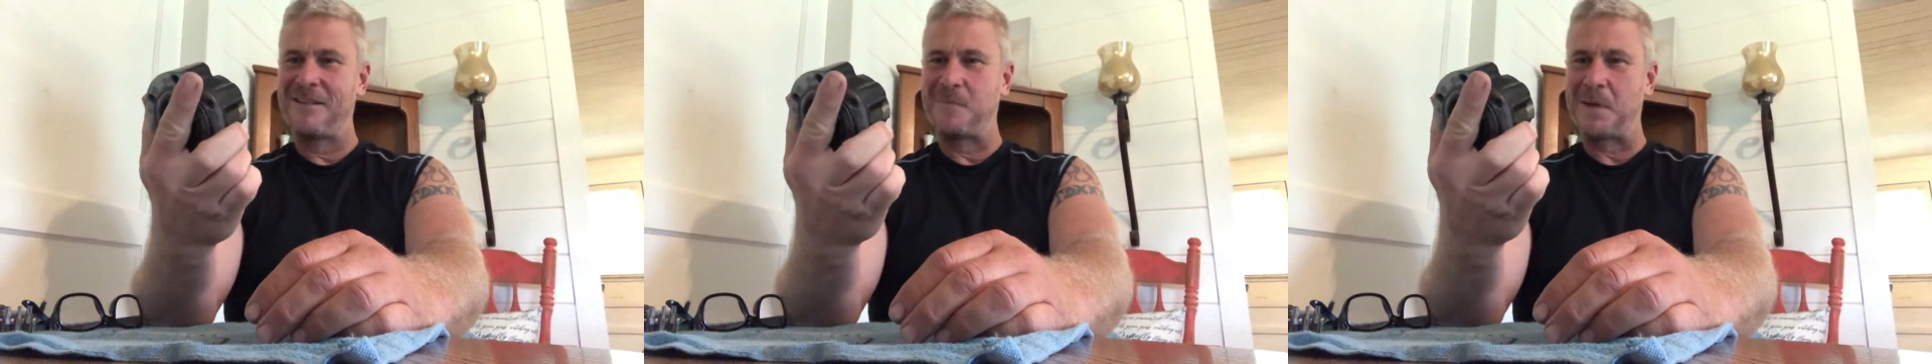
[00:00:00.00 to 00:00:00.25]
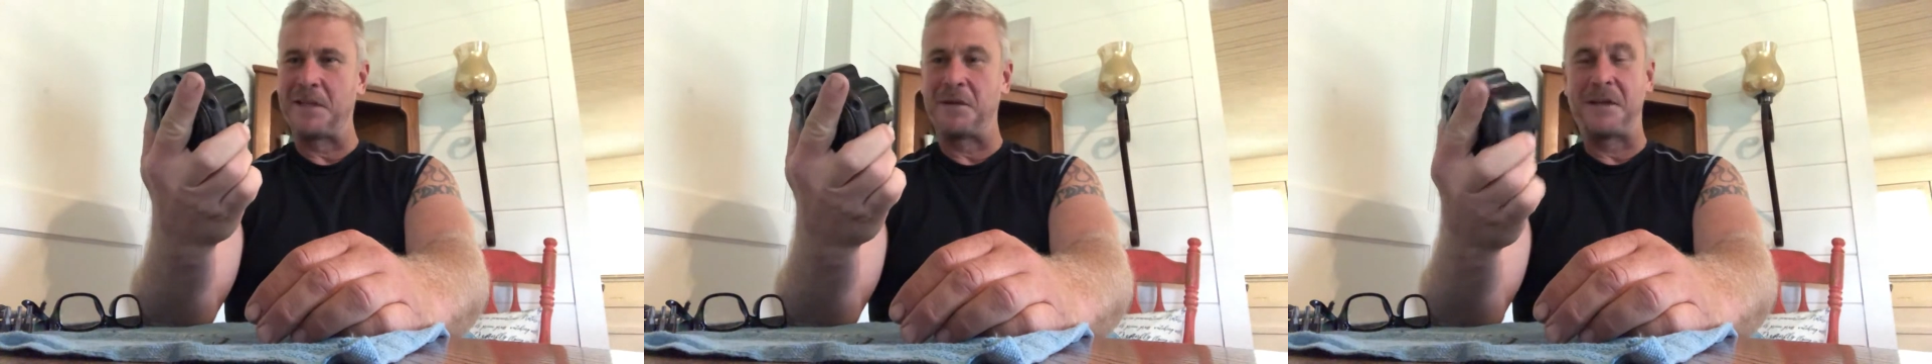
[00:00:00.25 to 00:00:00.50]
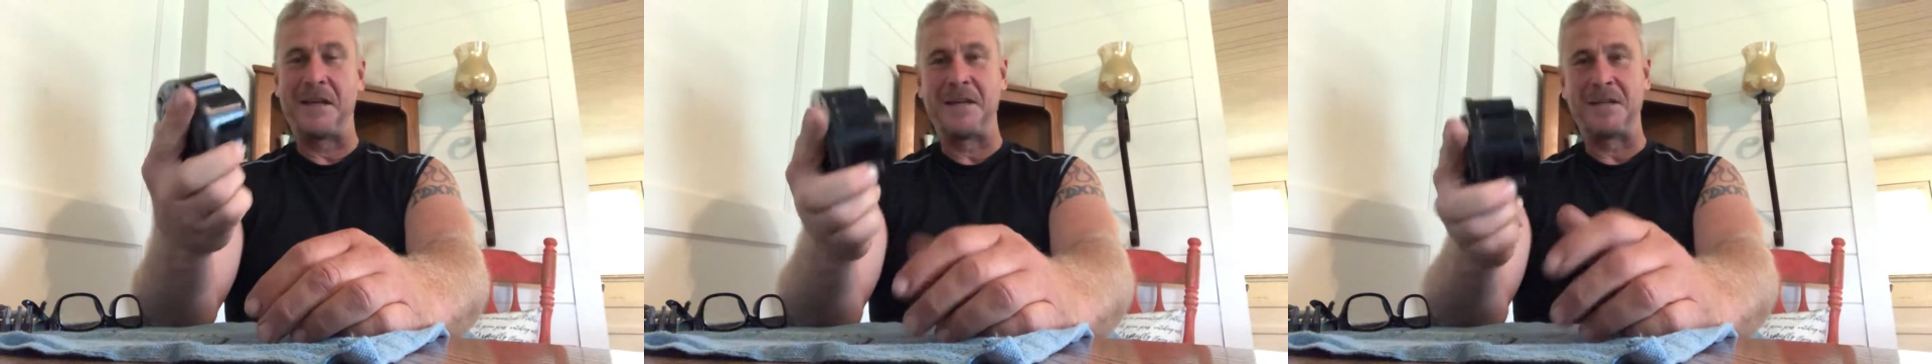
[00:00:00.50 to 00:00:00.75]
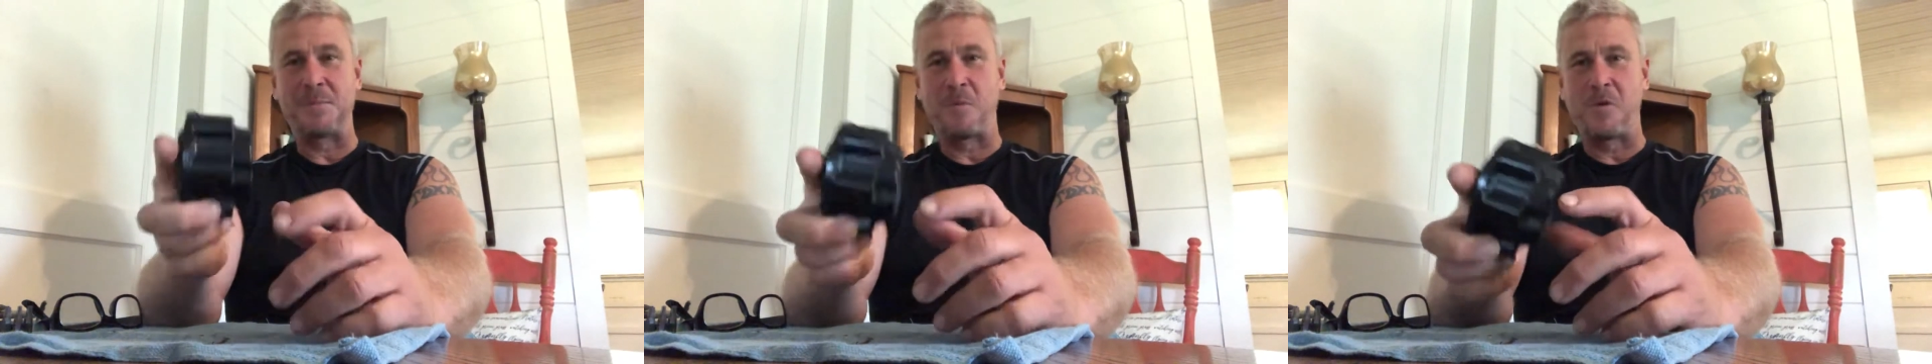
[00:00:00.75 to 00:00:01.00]
little
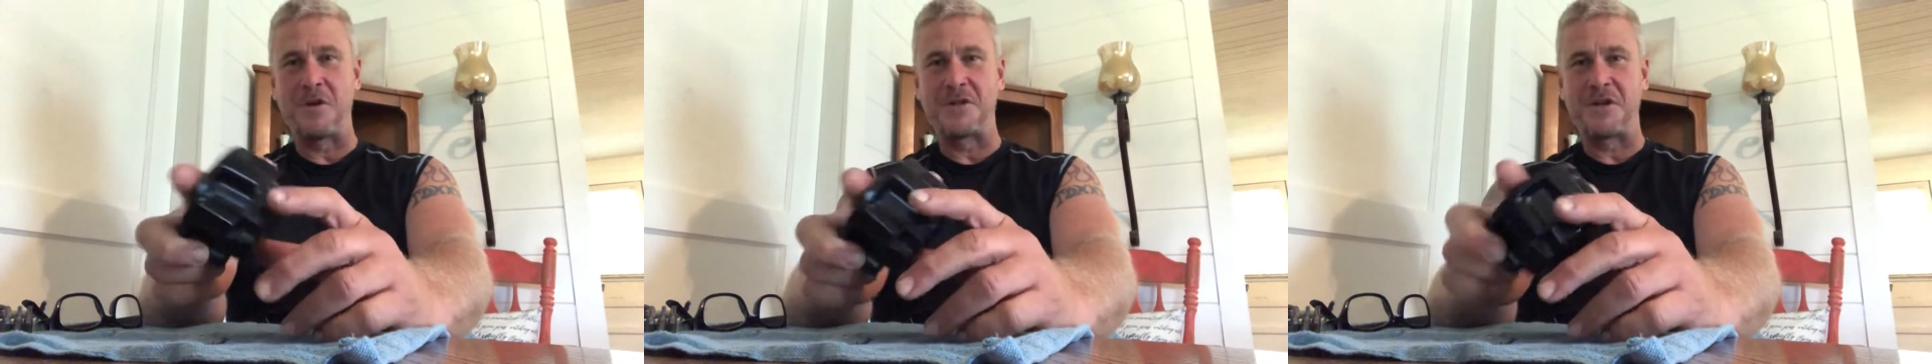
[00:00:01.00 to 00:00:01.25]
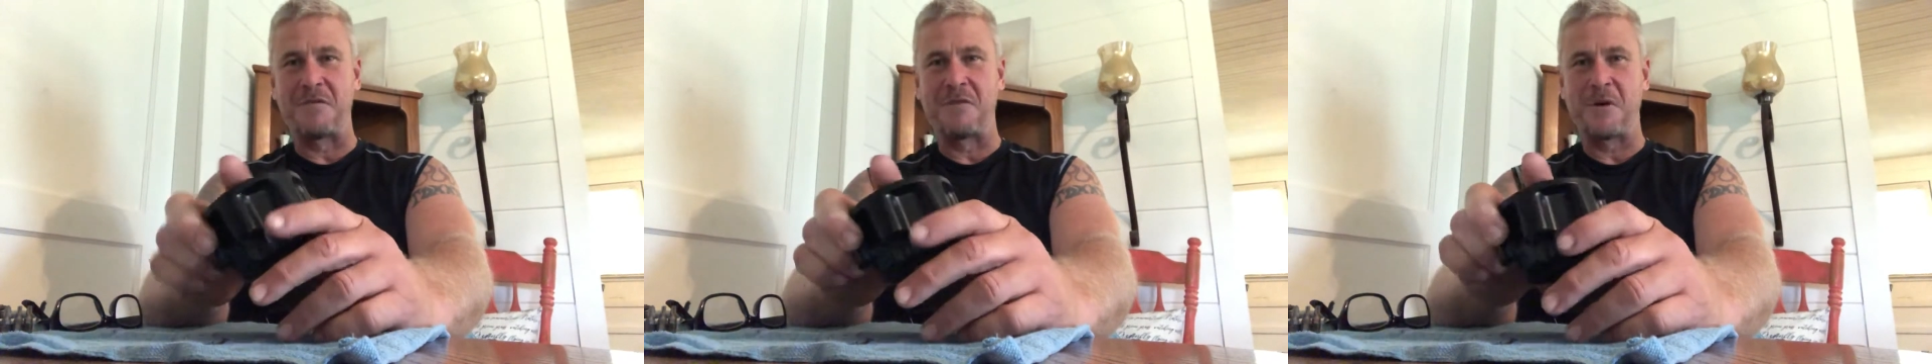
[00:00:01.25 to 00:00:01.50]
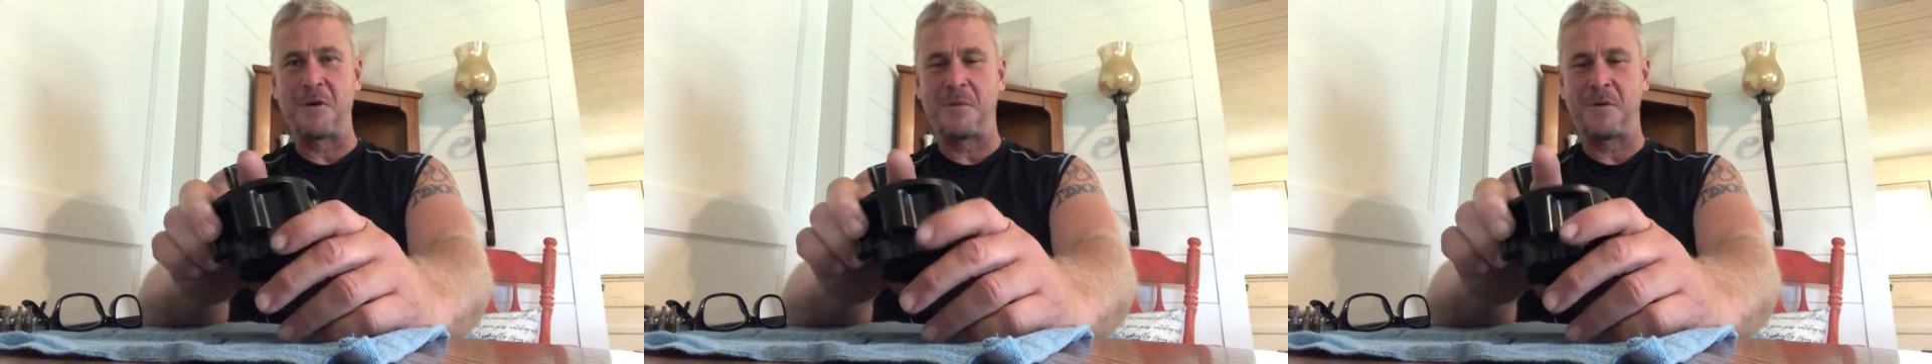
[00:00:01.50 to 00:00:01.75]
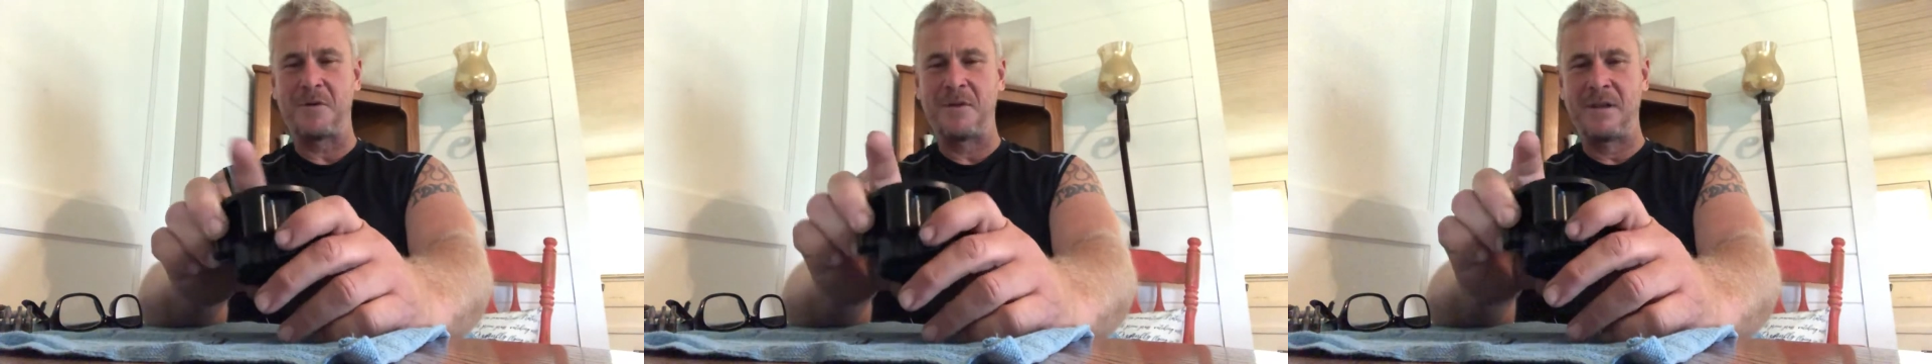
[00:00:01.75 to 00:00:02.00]
Kia Sportage
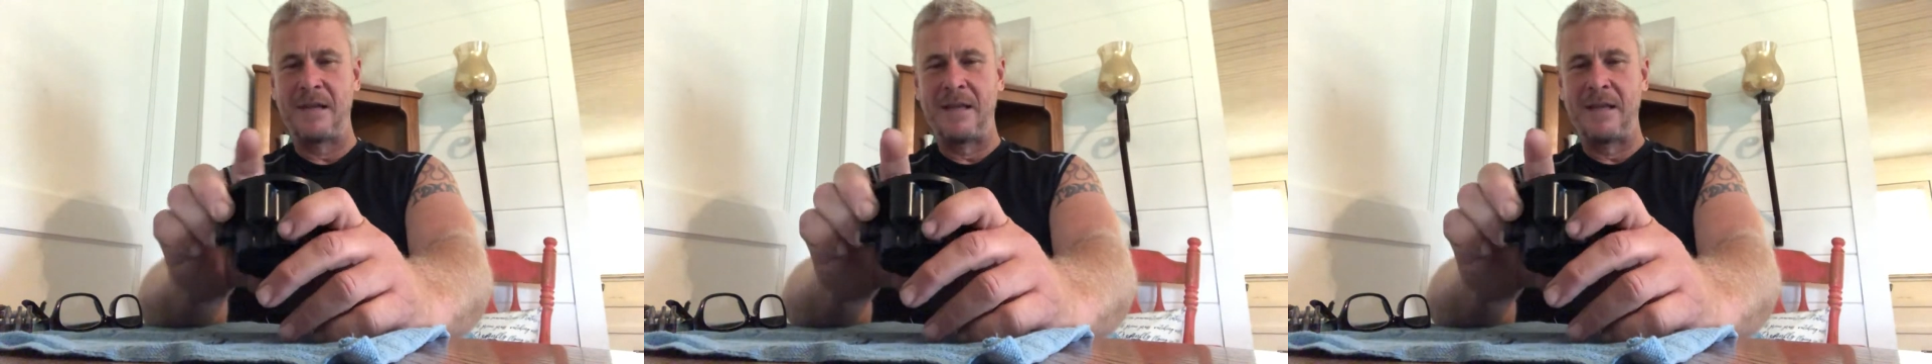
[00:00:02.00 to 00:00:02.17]
convertible.